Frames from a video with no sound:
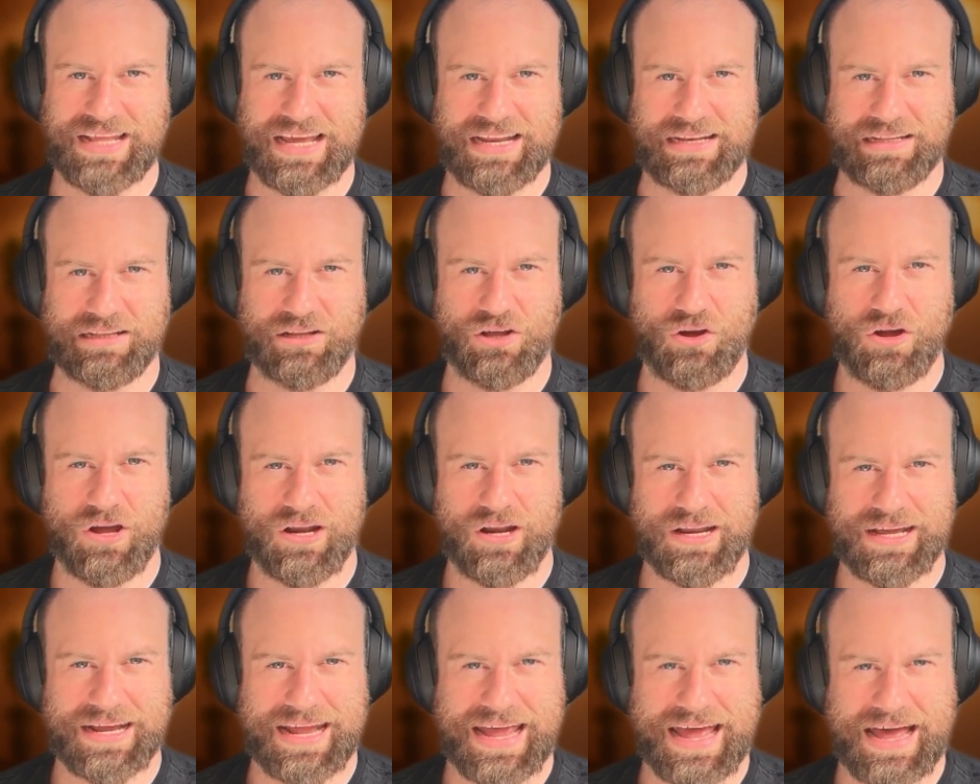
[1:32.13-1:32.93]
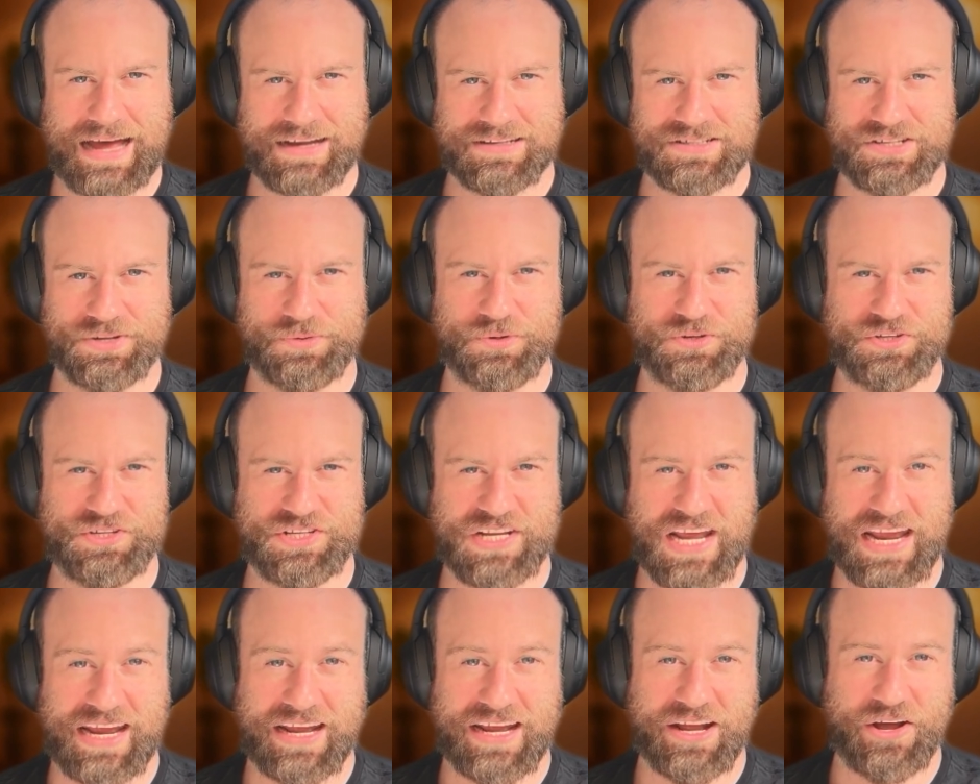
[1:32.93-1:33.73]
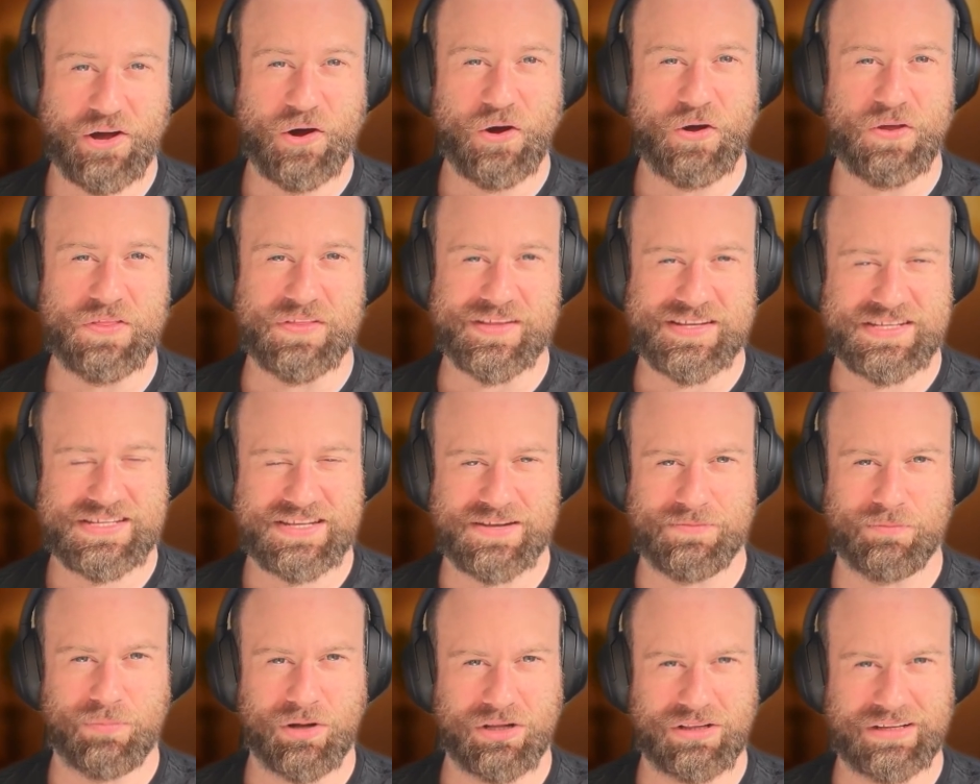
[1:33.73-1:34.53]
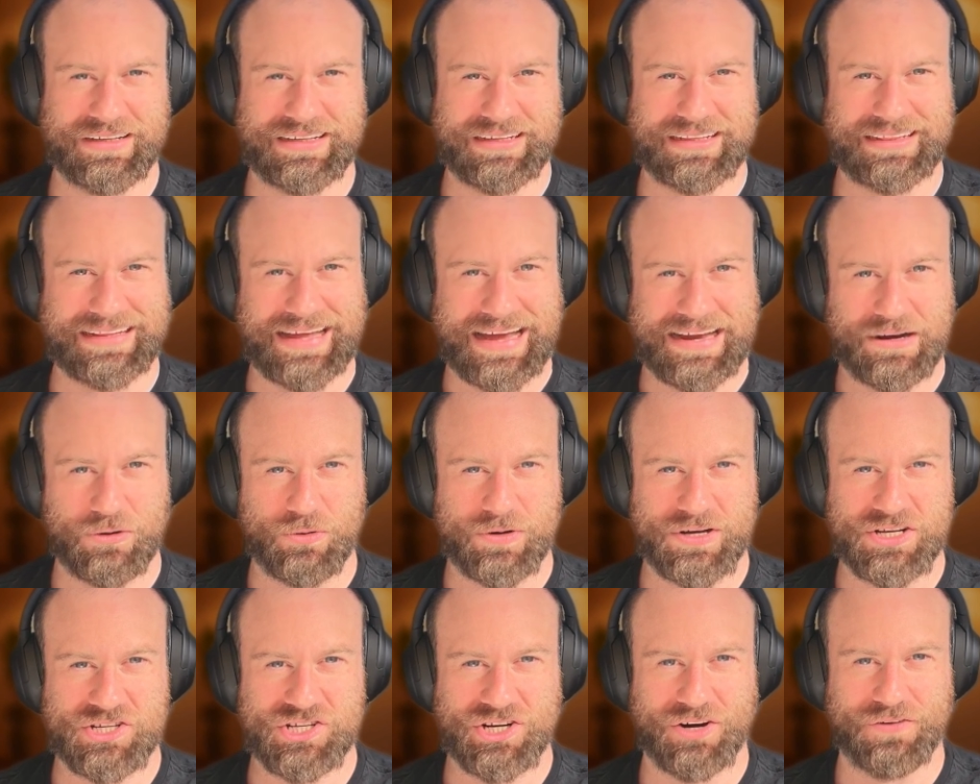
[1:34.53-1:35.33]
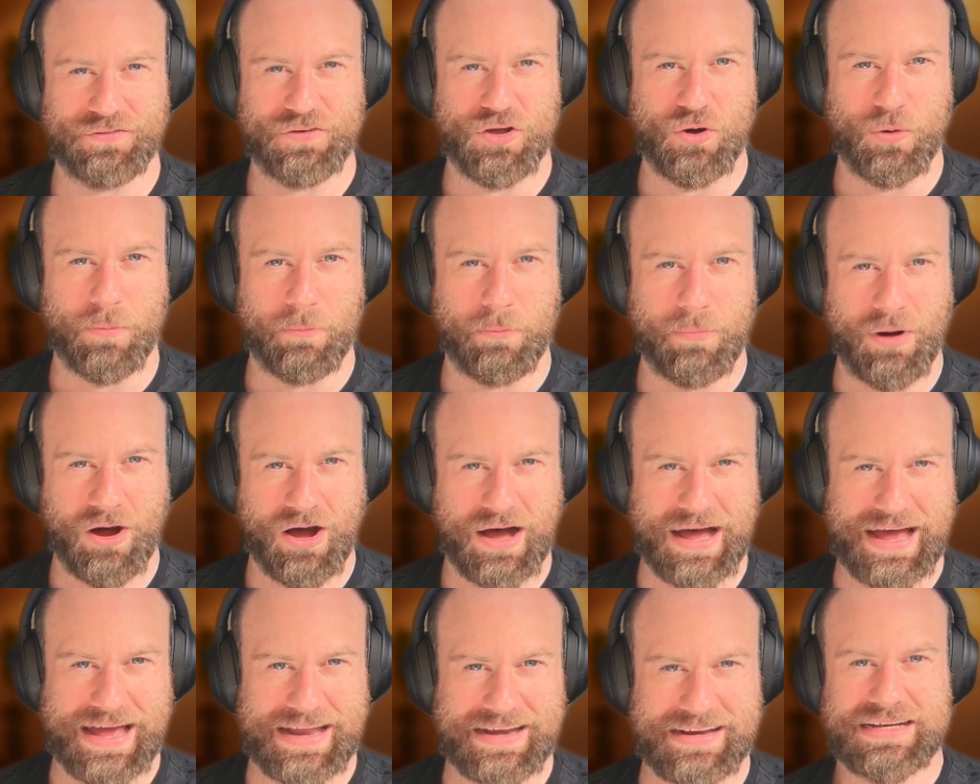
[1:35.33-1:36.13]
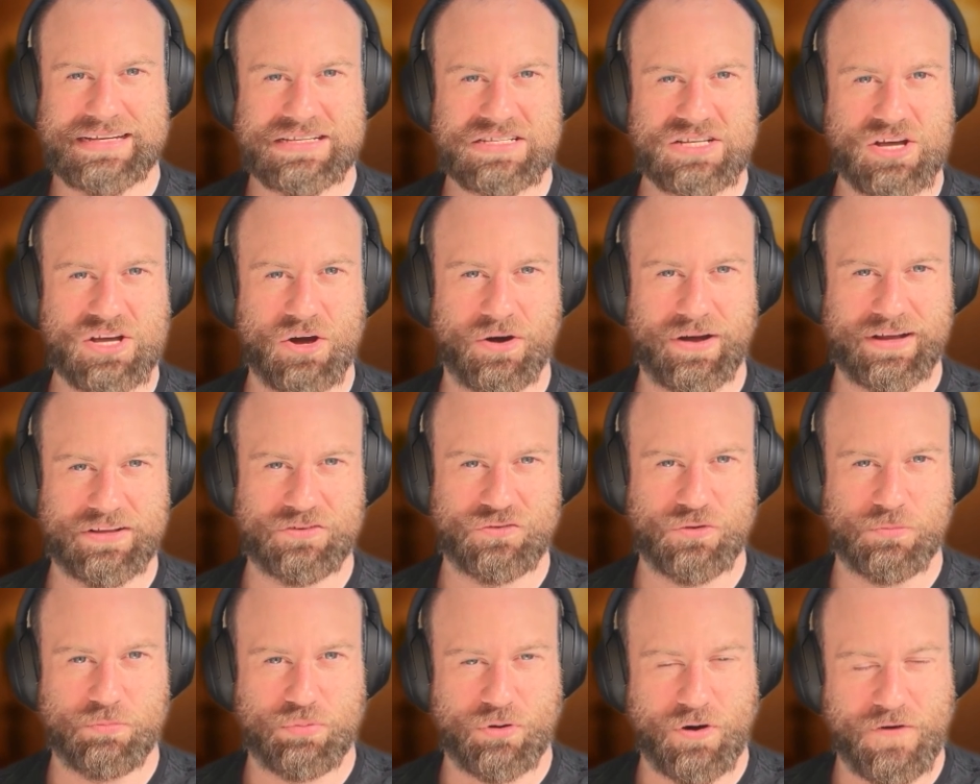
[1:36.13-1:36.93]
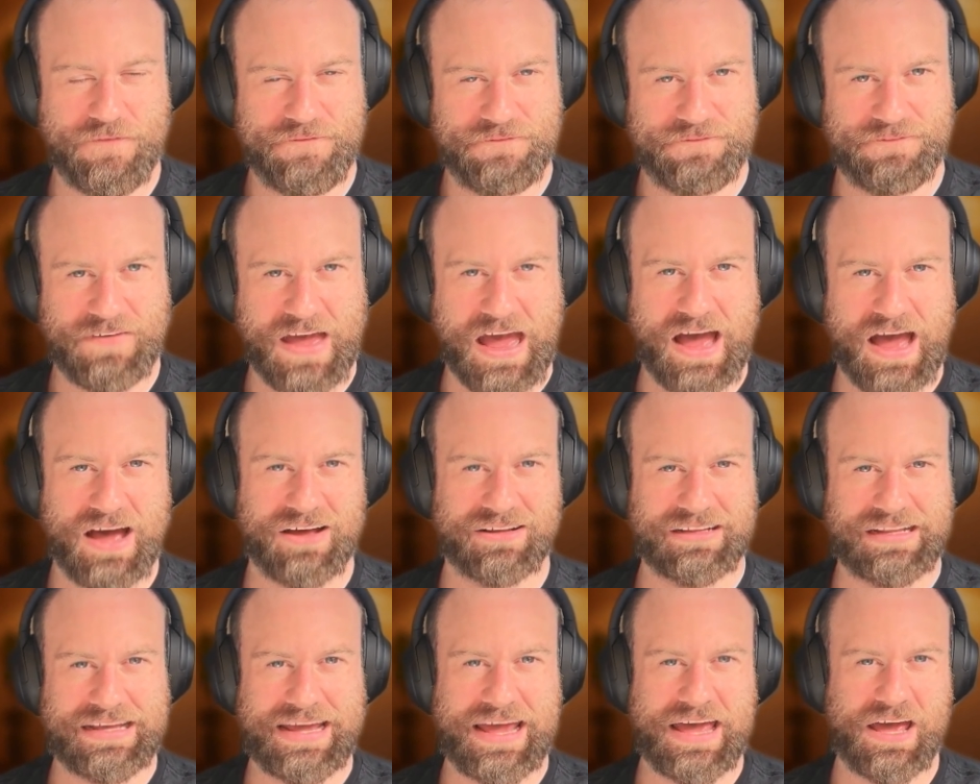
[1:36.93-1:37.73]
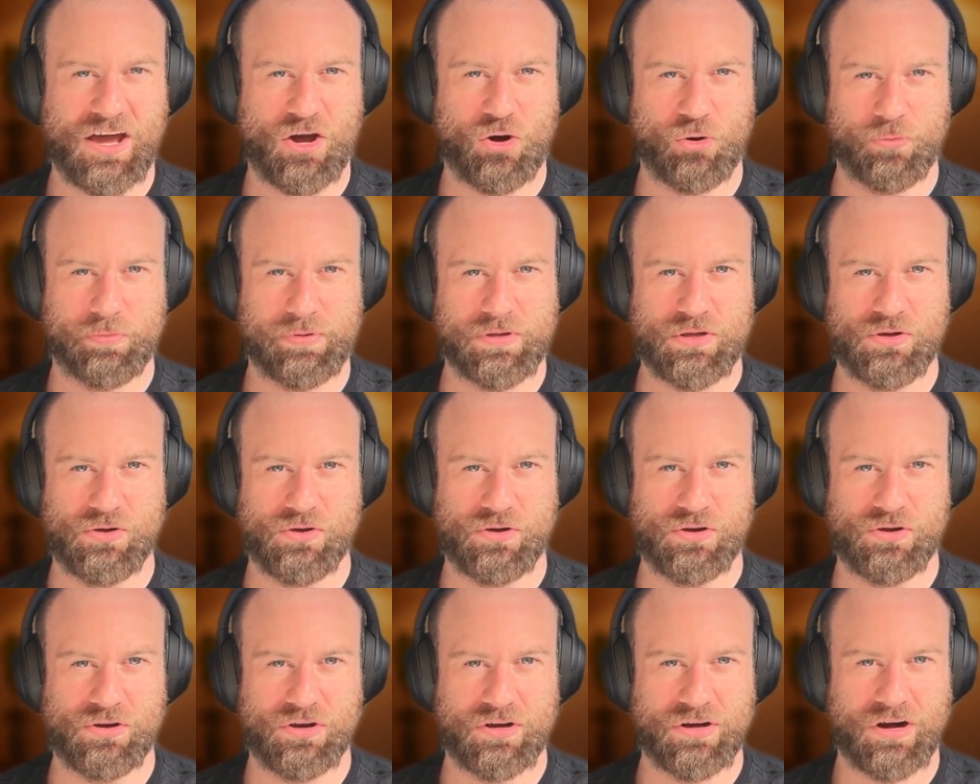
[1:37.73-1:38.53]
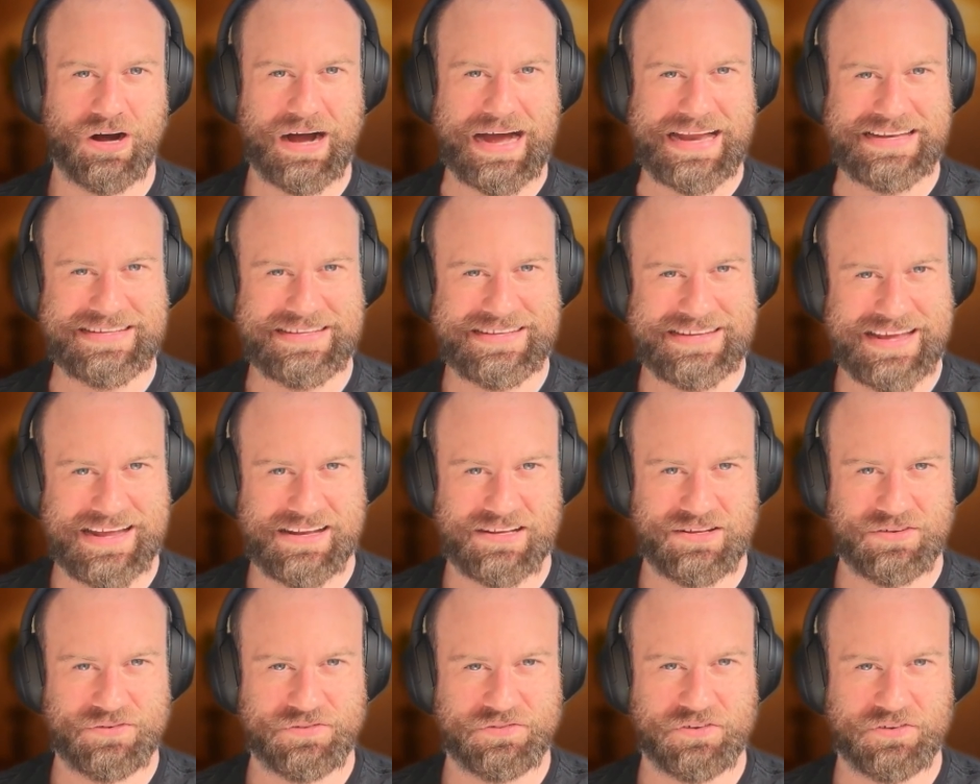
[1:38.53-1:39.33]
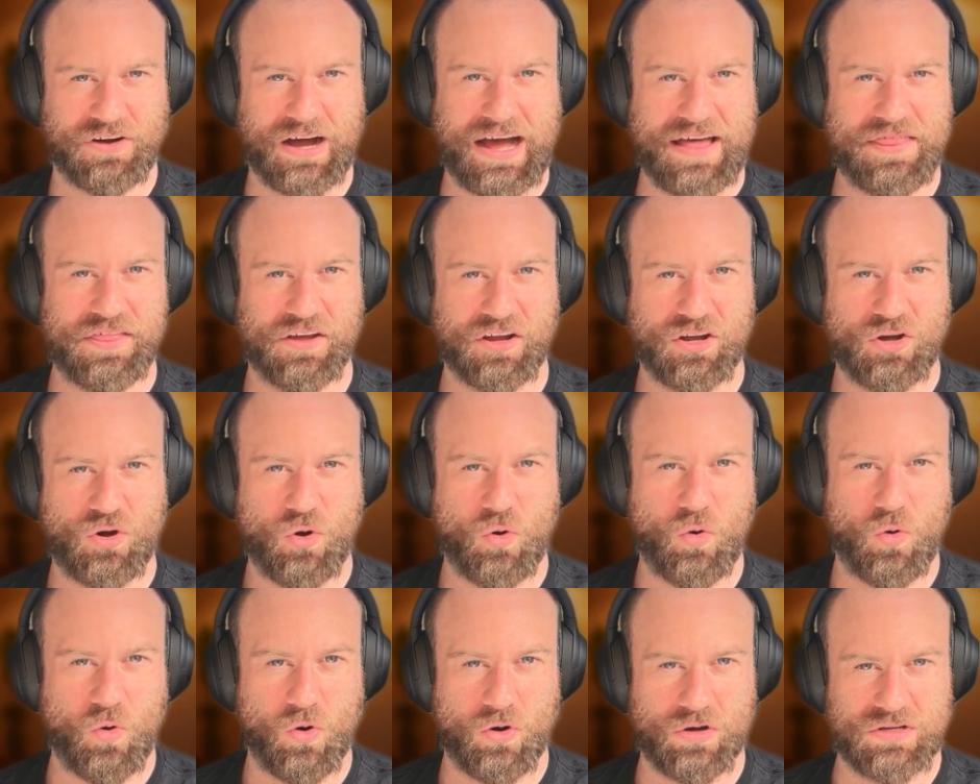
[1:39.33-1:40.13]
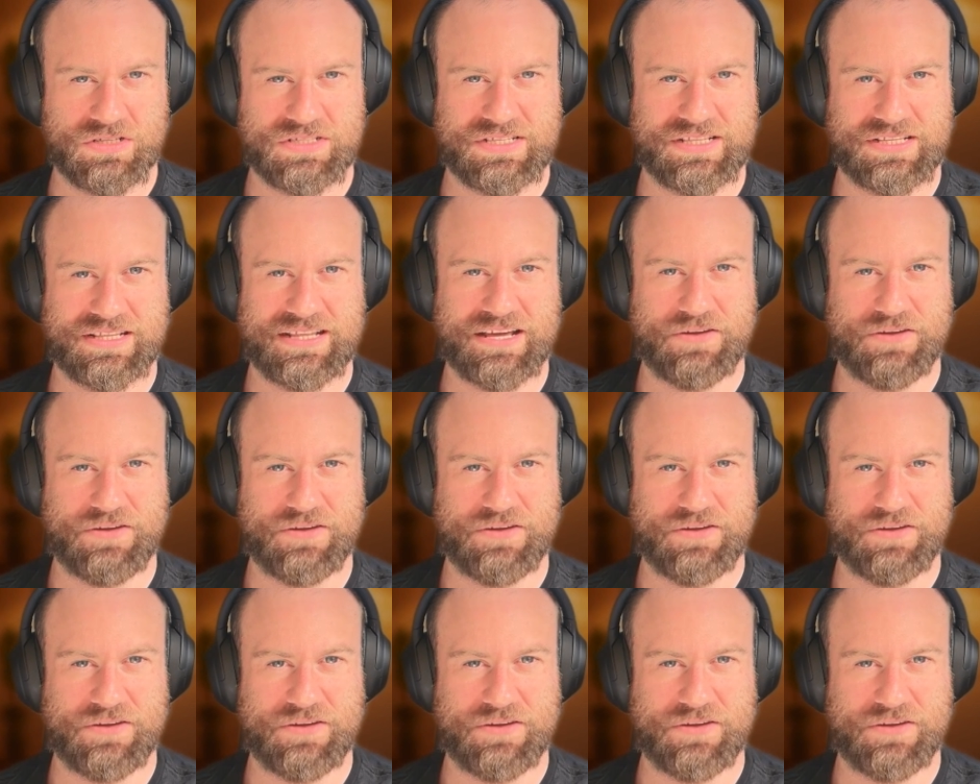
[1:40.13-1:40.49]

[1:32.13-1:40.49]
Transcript: then learning how to decode the symbolic language of your mind is going to profoundly help you identify the cause,